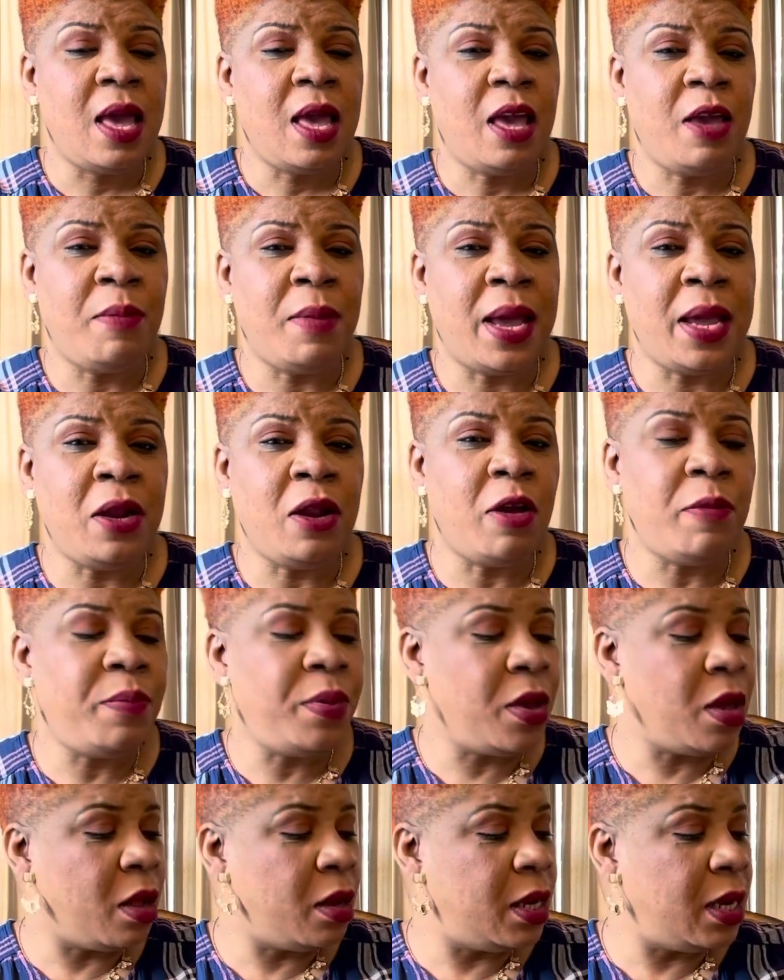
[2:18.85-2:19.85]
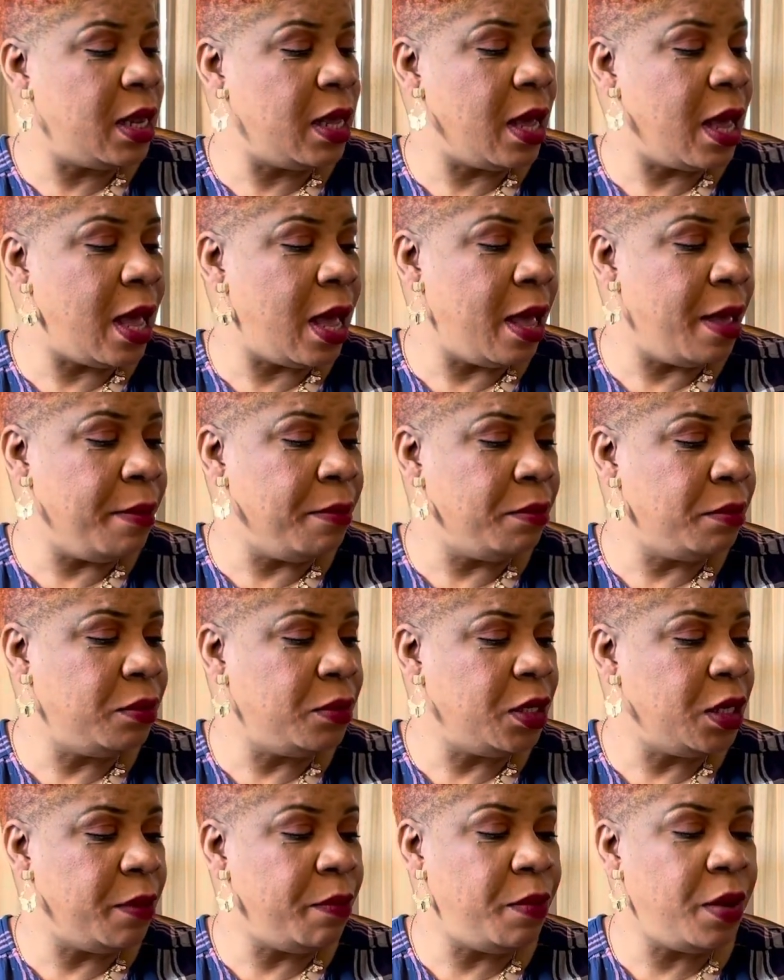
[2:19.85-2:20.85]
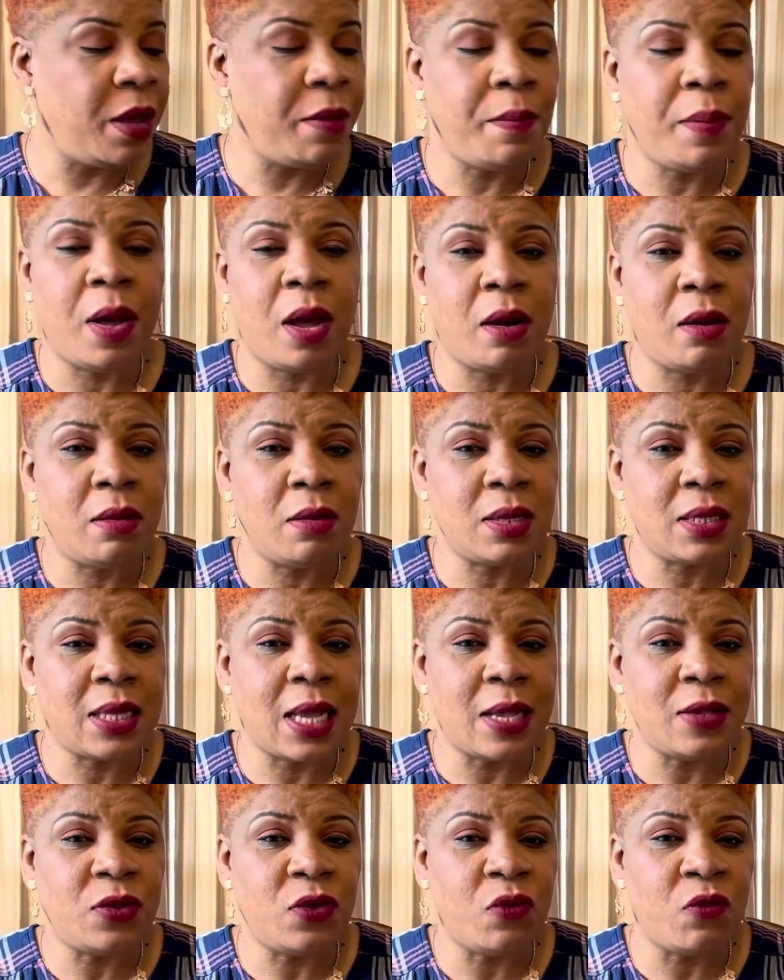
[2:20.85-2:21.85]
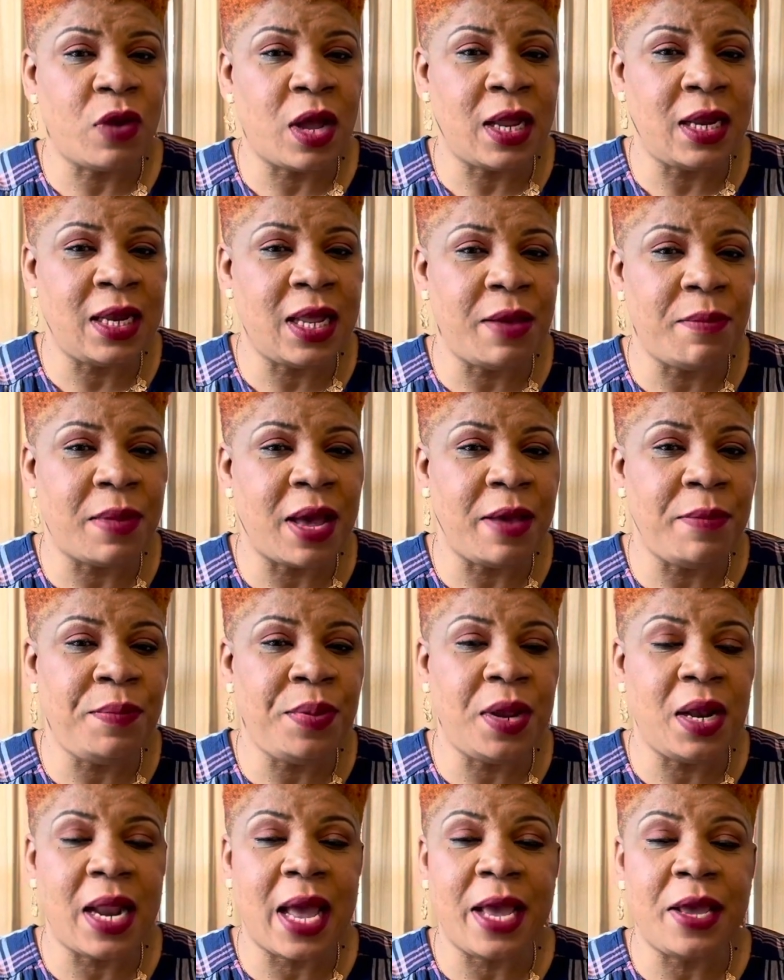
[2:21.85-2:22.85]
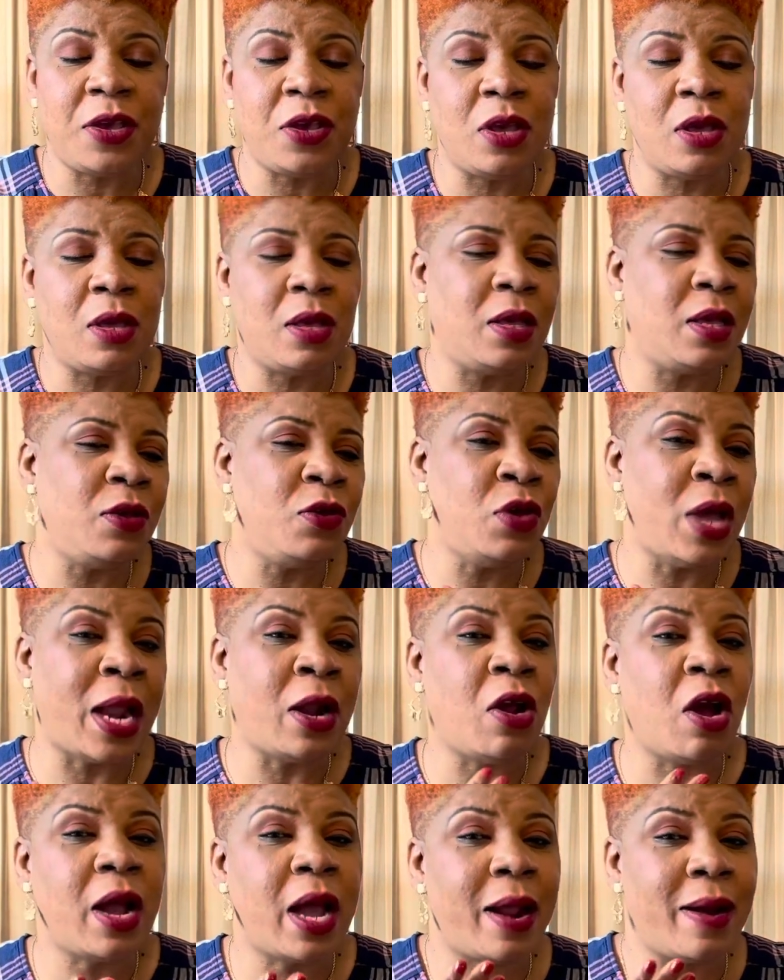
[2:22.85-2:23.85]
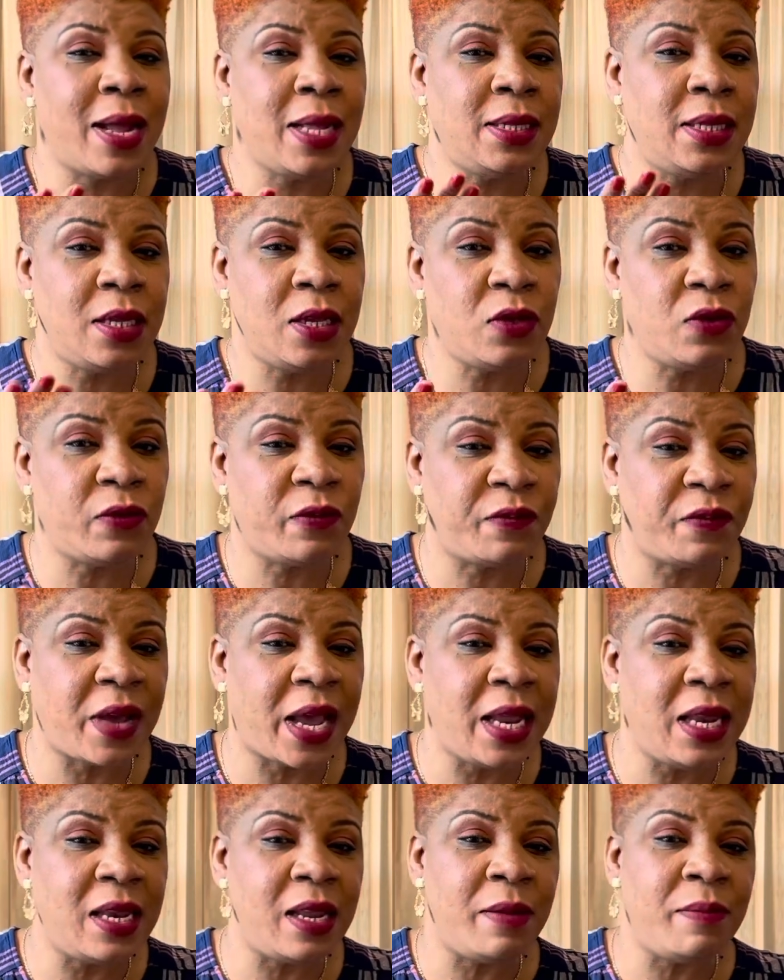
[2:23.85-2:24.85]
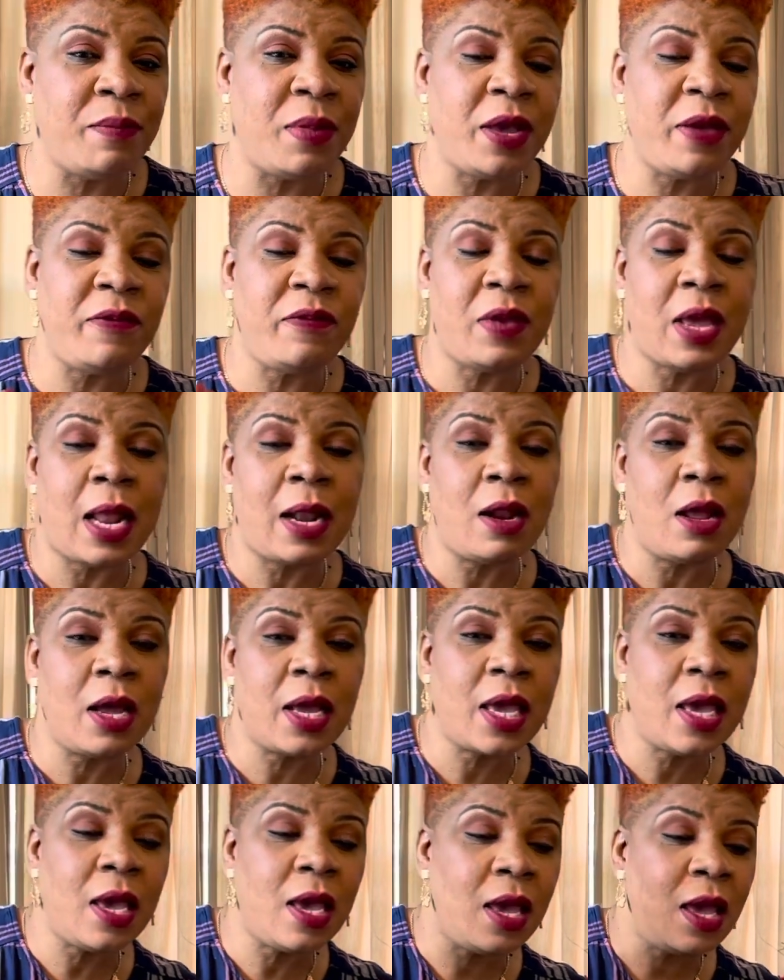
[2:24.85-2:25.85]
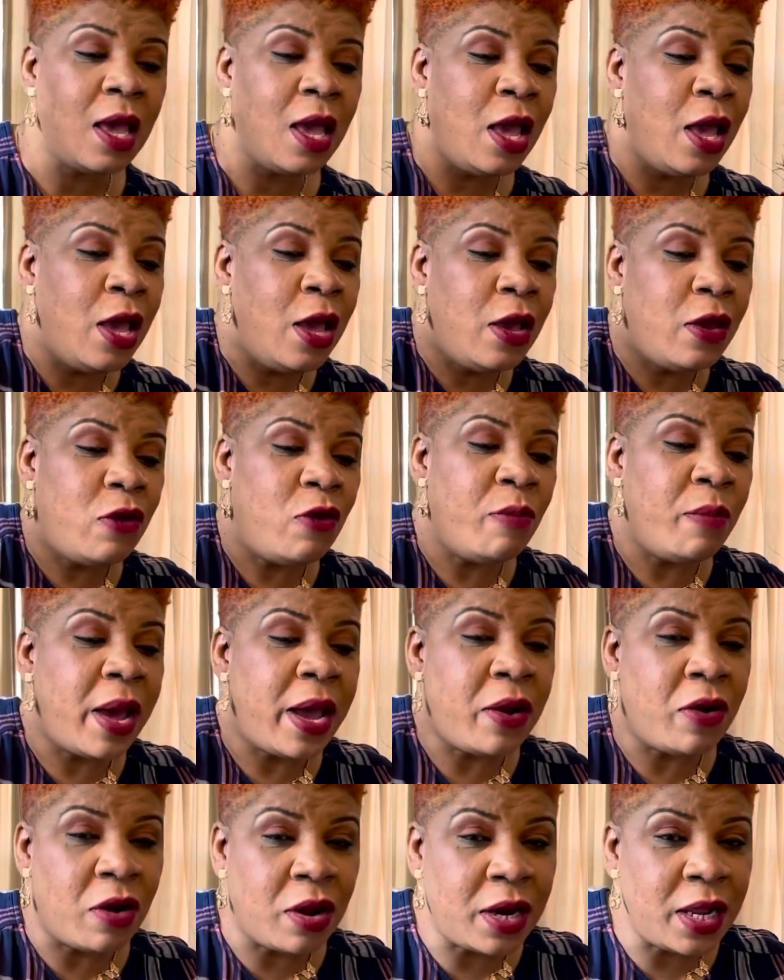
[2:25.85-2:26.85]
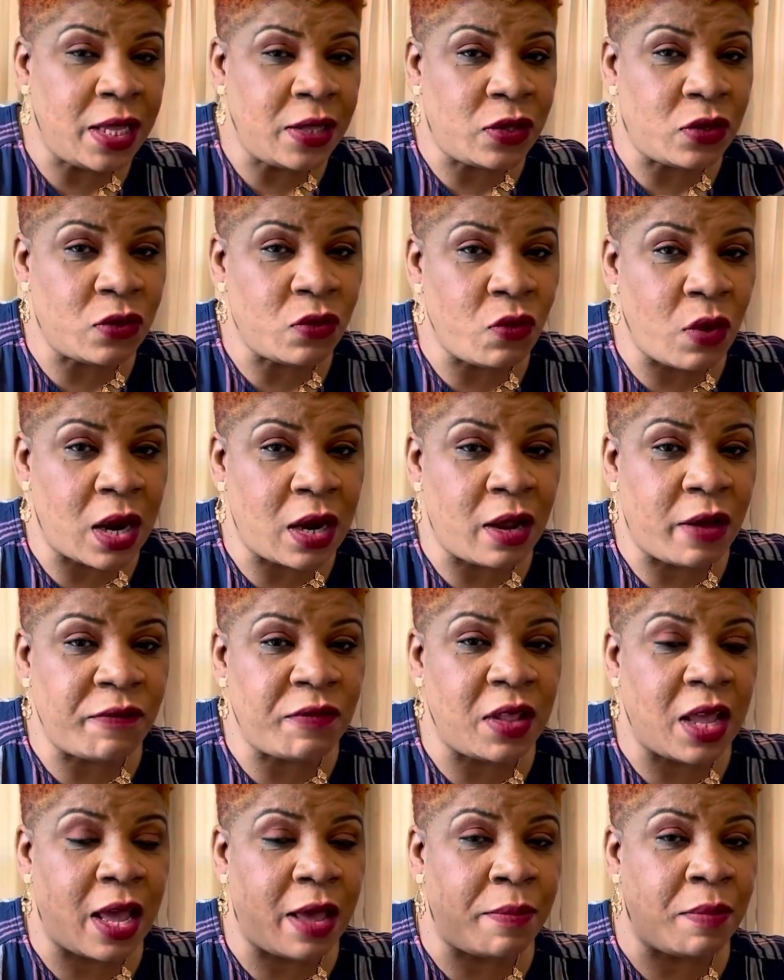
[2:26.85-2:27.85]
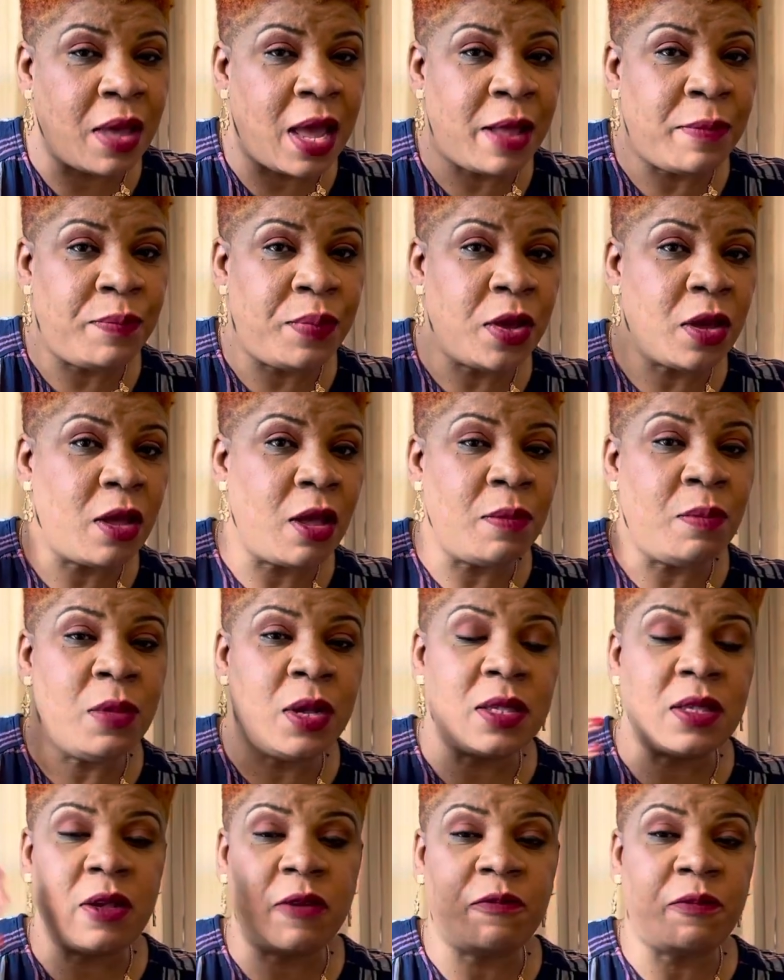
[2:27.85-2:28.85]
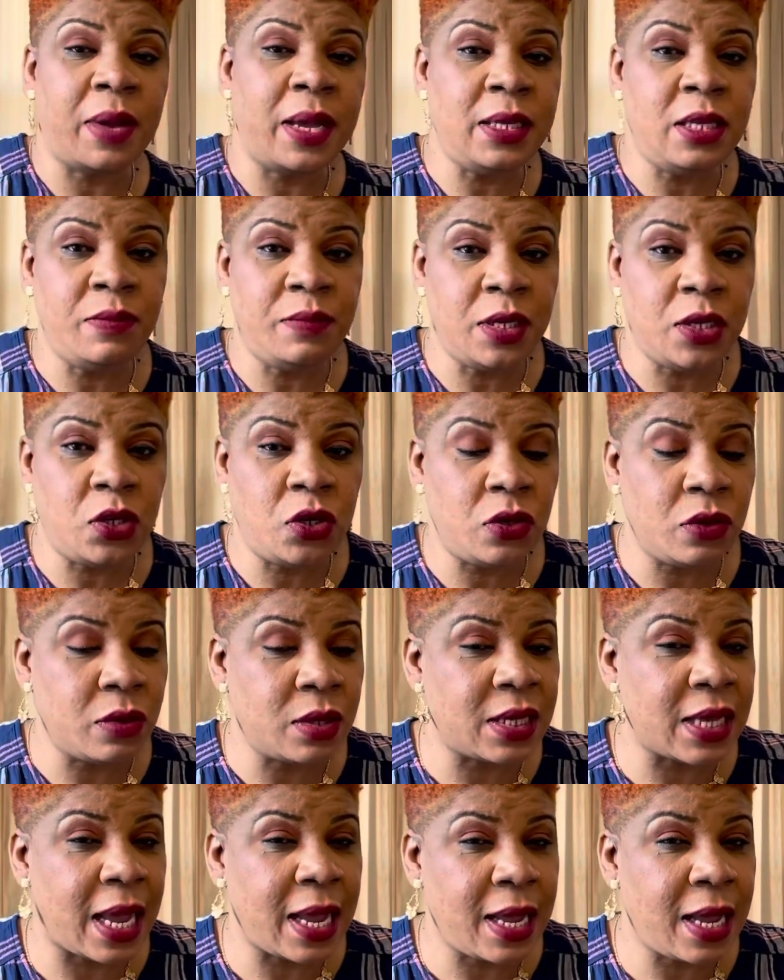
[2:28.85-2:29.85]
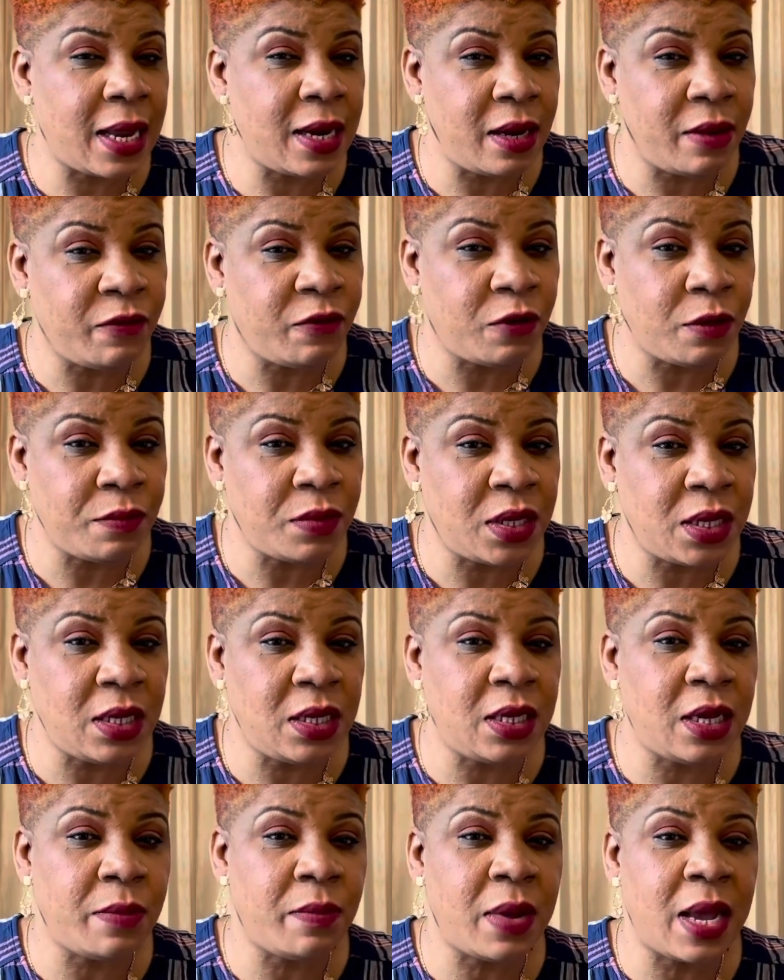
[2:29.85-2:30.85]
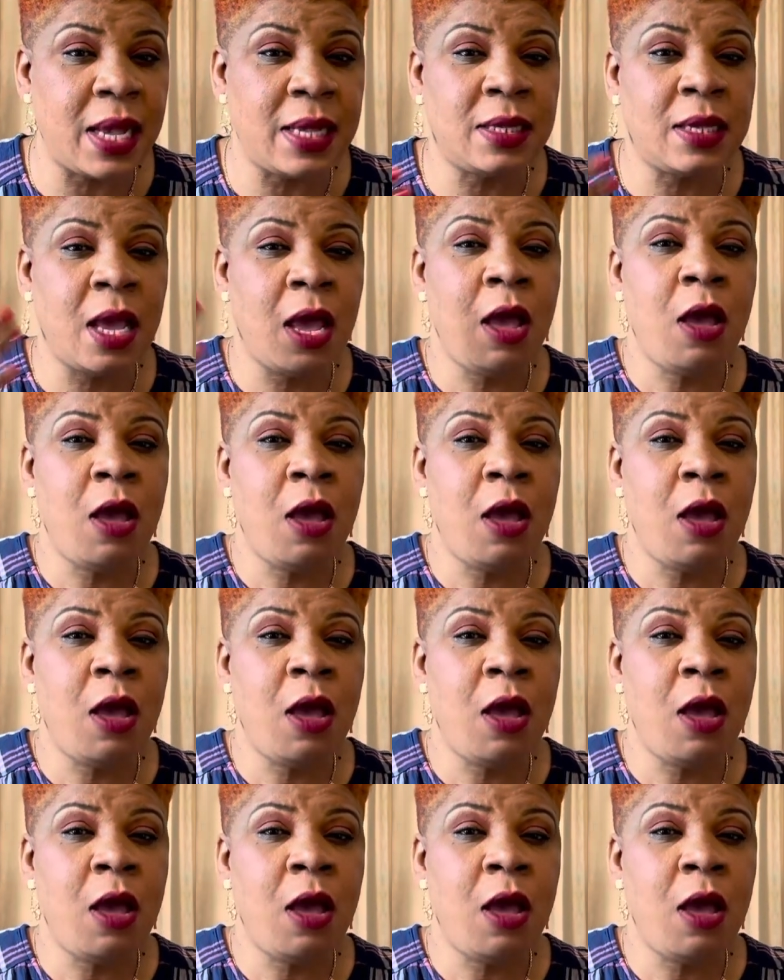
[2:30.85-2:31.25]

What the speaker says: It might not be on the big bottles as you want. It might be like, you are not guaranteed to find them, but if you are lucky, you might run into one of them and pick up. Most of my Jimmy Choo's, I get them from TJ Maxx.